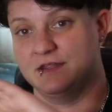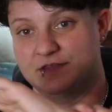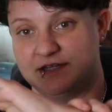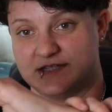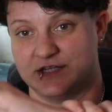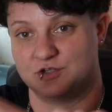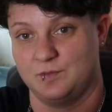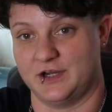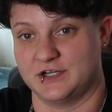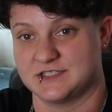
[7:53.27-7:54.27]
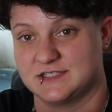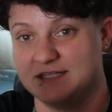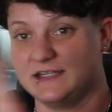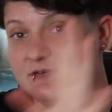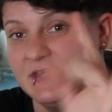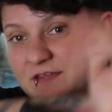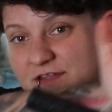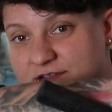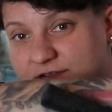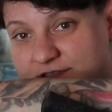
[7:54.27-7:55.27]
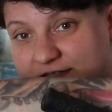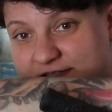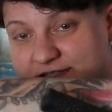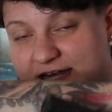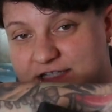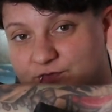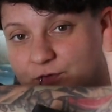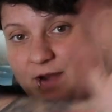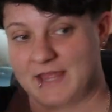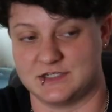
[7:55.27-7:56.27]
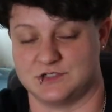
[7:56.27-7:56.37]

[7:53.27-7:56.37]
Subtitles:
and you're wearing a sleeve, this looks like the size of a rat.